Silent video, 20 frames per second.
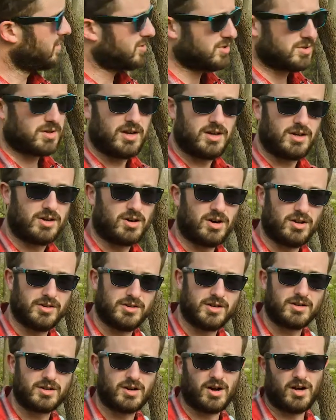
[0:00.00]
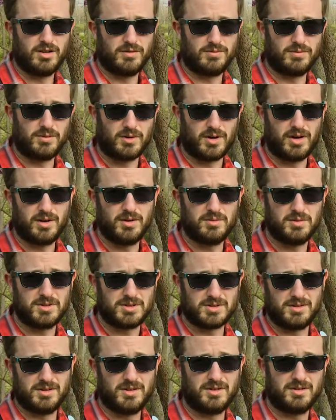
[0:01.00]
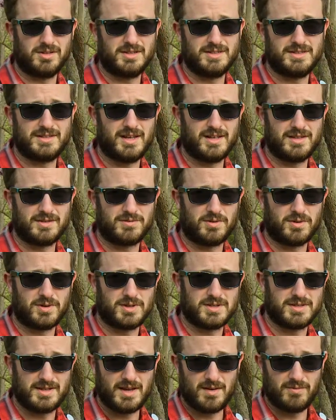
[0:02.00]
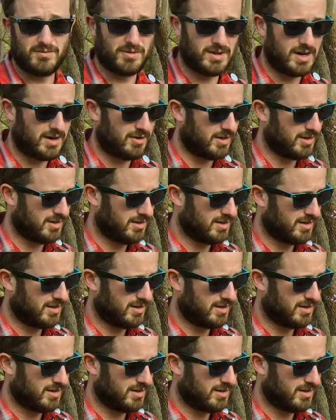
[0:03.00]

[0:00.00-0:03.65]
a trait called cauliflory, which literally stands for stem flower.